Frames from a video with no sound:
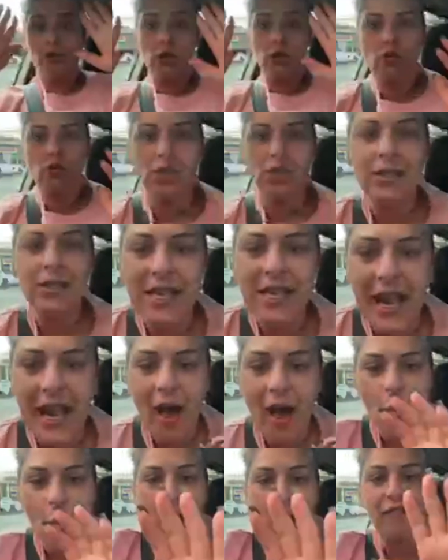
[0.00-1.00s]
did you just see
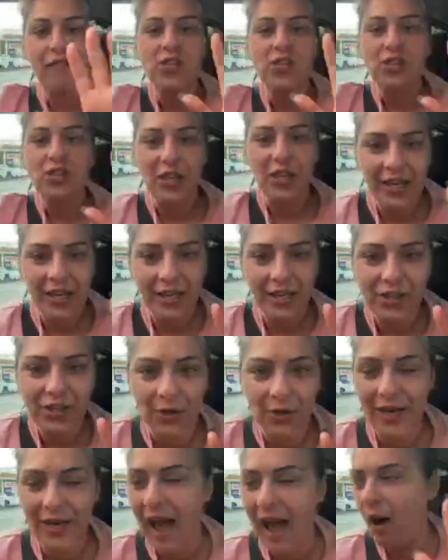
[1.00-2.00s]
that? Whoever stood here
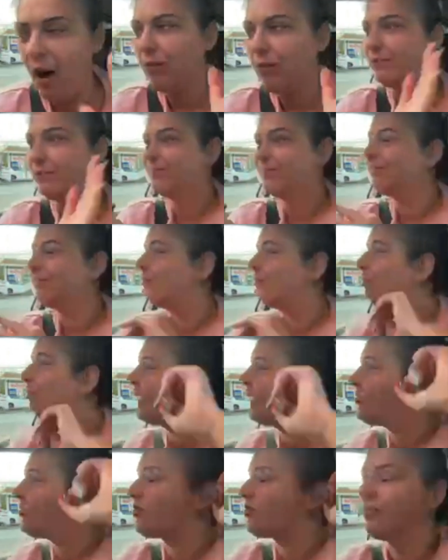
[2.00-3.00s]
till now?
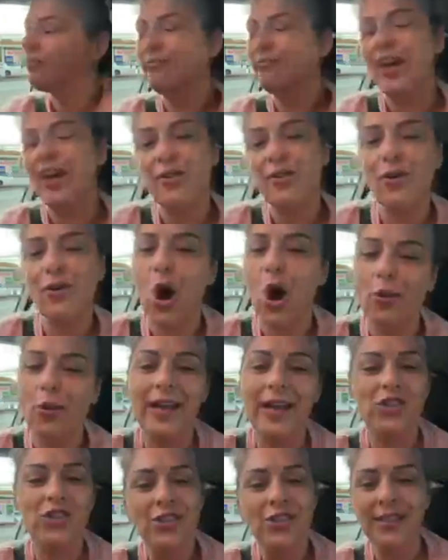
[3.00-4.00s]
Bitch, there you go.
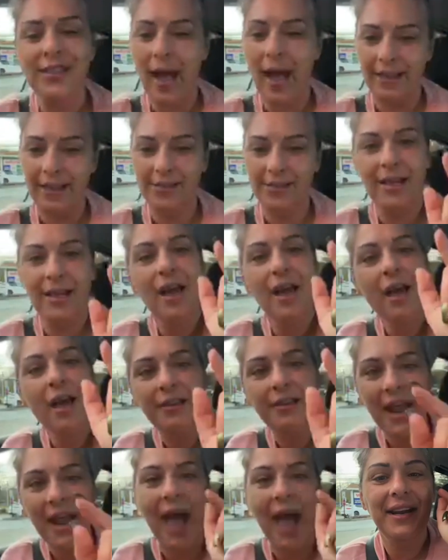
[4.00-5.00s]
There's your signs.
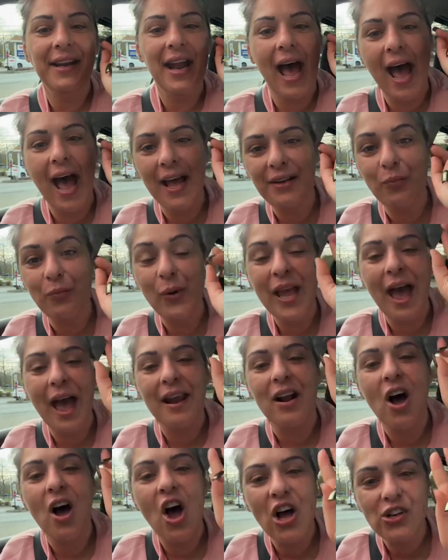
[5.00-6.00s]
9-9. We
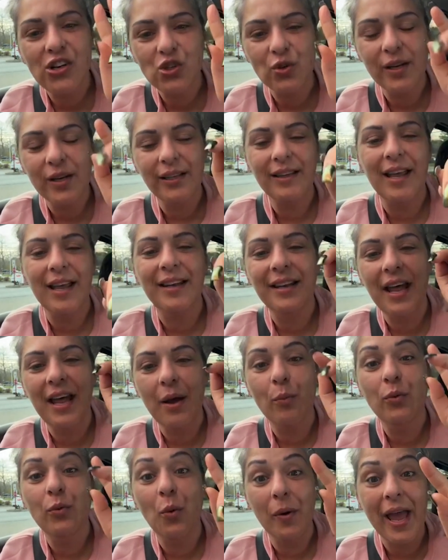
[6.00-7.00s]
had 100. Then
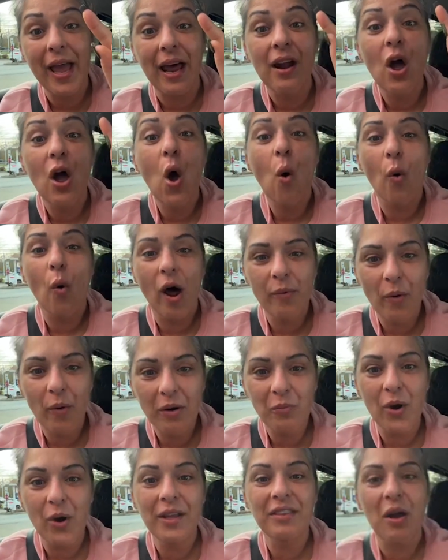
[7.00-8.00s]
when we had
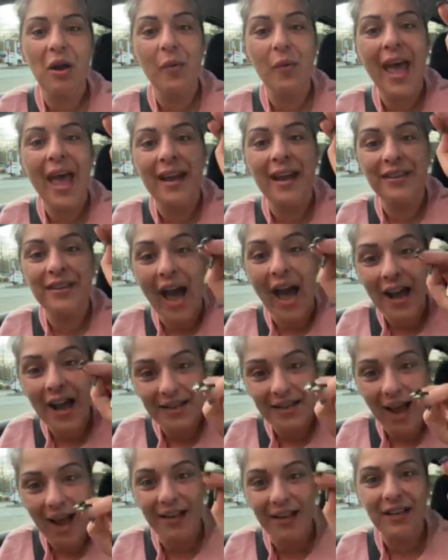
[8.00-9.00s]
1-1-1. Then we had
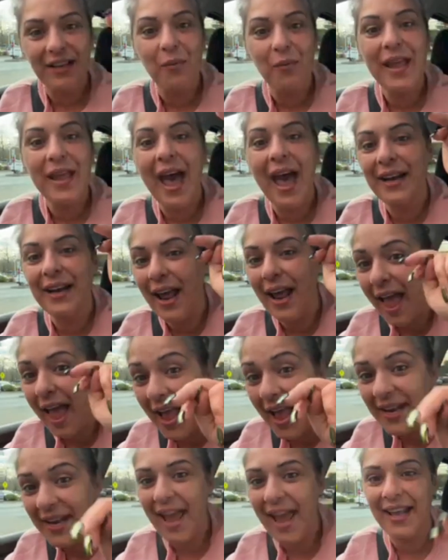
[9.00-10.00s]
9-9. Then we had
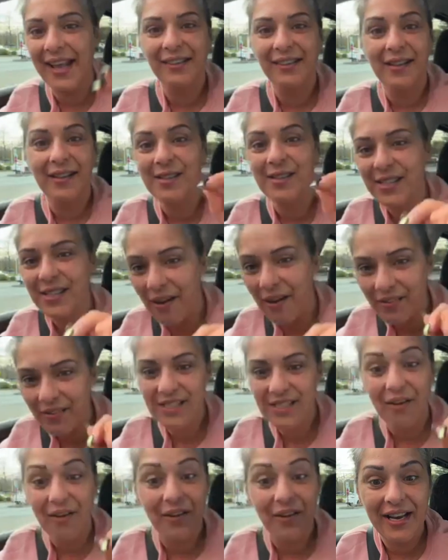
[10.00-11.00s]
8-8. Then
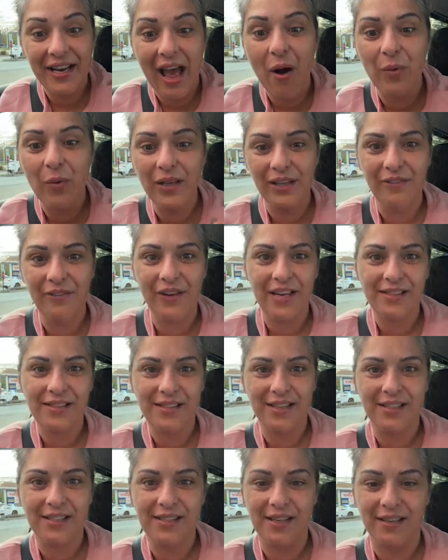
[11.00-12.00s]
7-7. Now we're leaving at
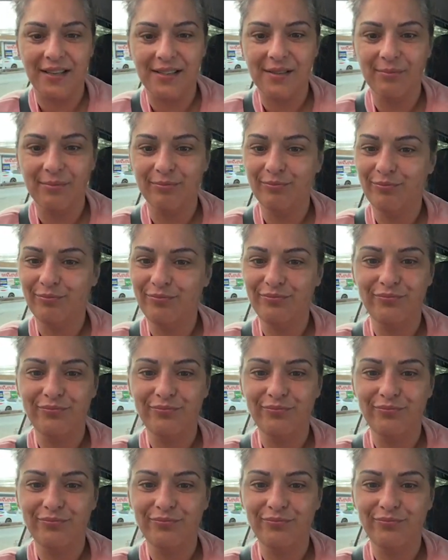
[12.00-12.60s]
6-6.